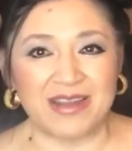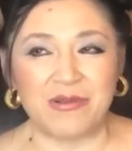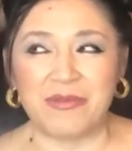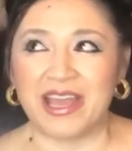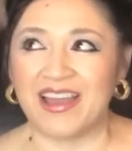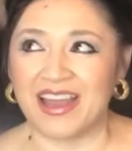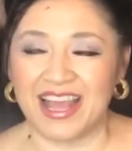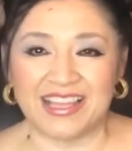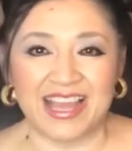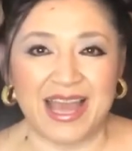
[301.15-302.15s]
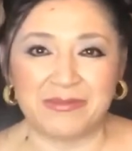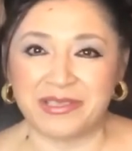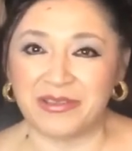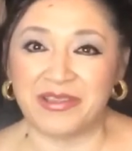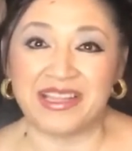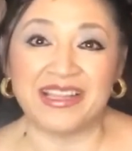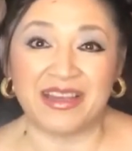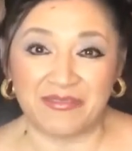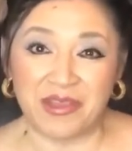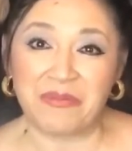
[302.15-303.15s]
oh my God, I absolutely
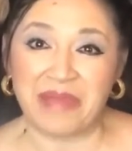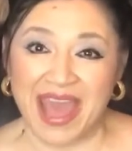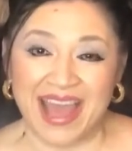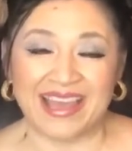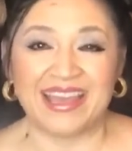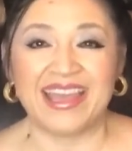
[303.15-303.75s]
love your bag.